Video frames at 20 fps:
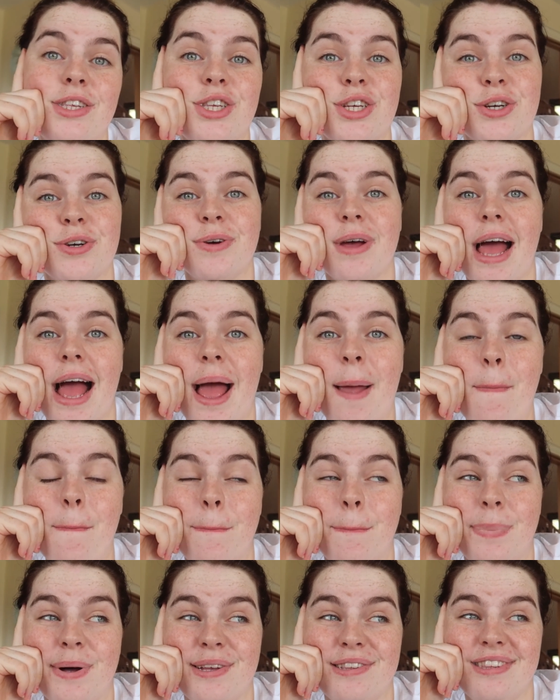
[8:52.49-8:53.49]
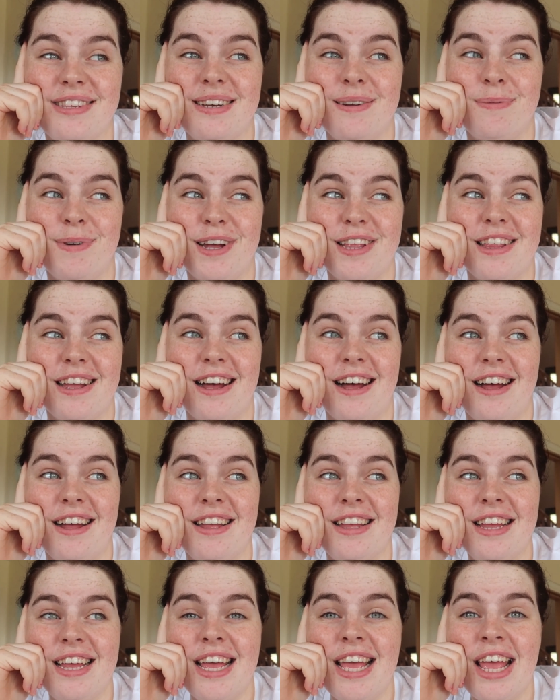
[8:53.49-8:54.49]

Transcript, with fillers: so I'm buzzing about that.